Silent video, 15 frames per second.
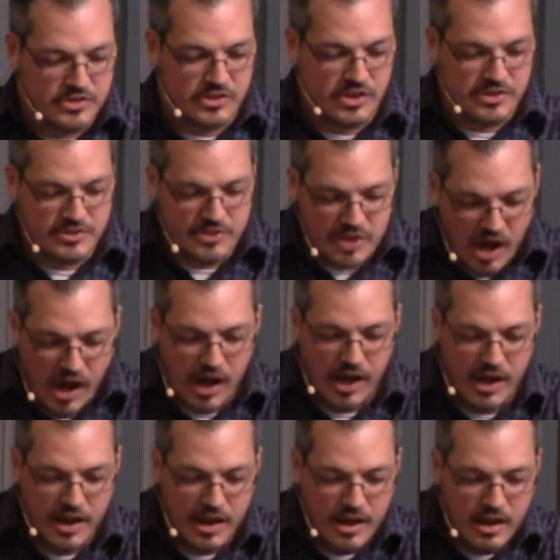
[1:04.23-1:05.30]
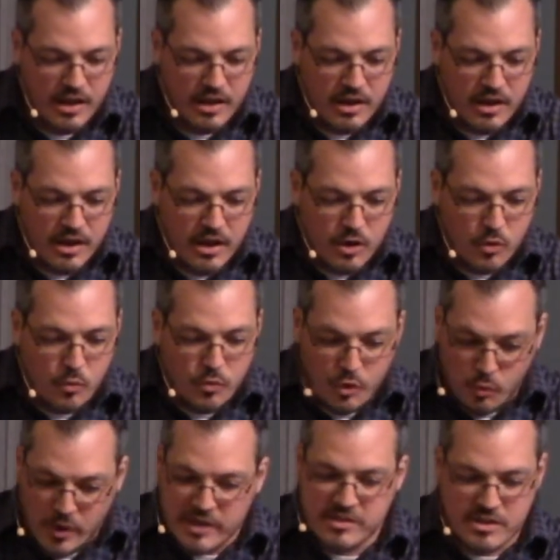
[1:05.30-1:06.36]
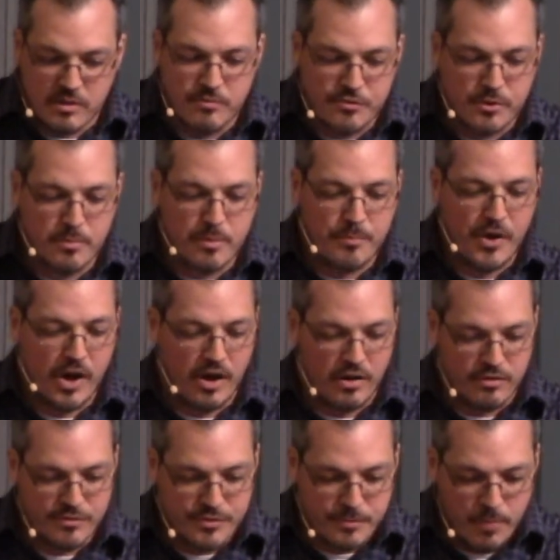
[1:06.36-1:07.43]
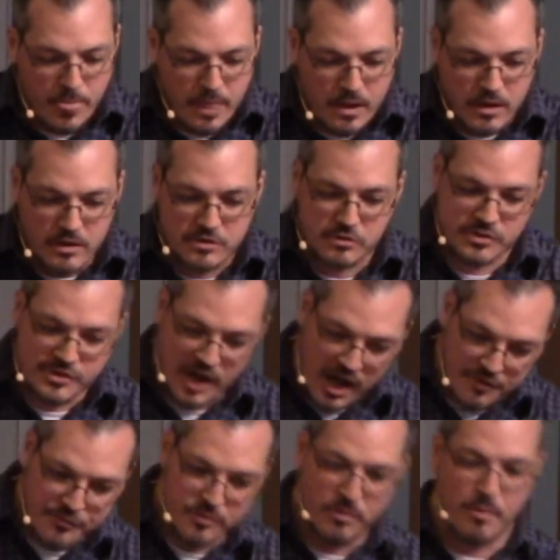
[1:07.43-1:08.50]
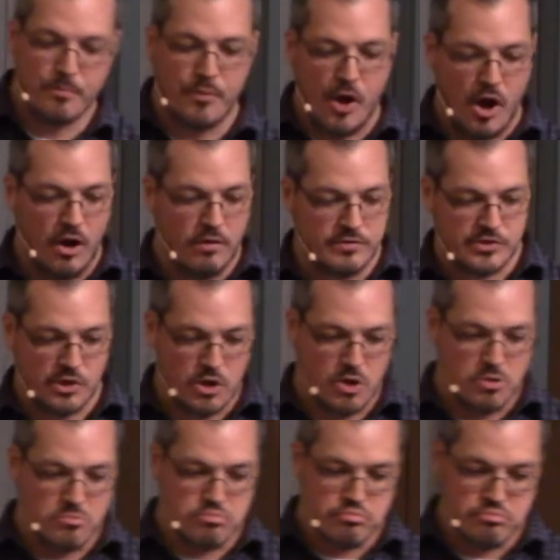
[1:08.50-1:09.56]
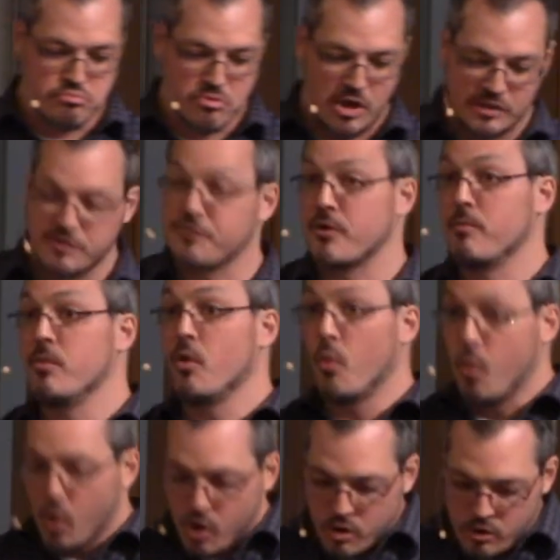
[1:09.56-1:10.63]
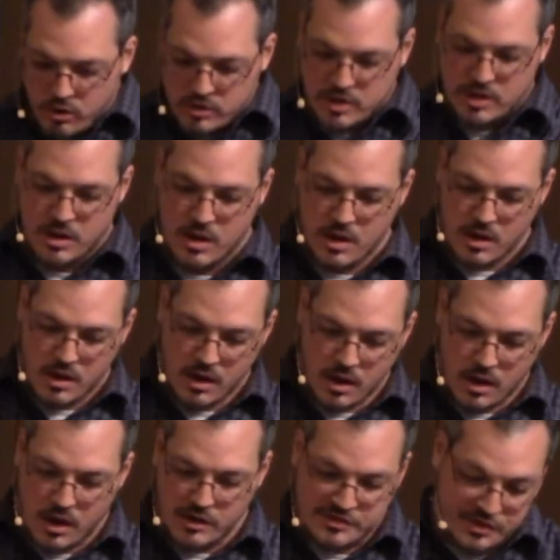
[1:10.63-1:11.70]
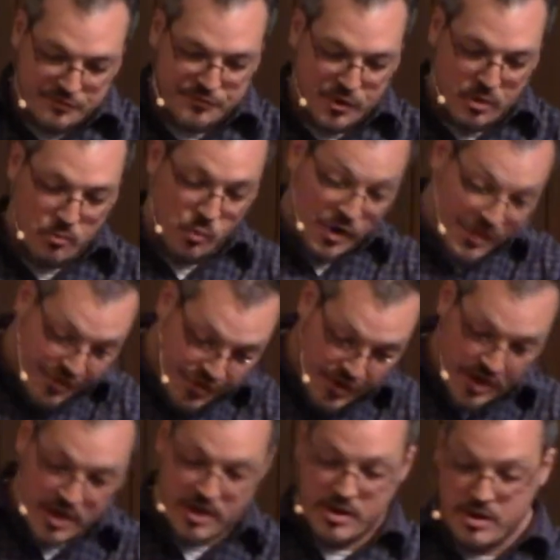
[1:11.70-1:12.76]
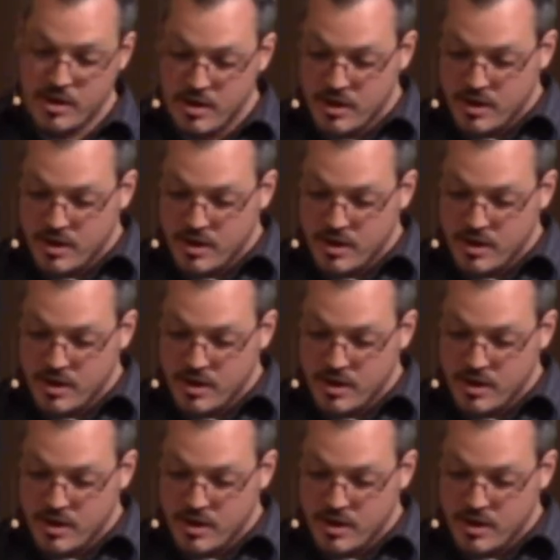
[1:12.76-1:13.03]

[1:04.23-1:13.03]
is not the wisdom from above. So it's not from above. So is it from the world? Is it from within?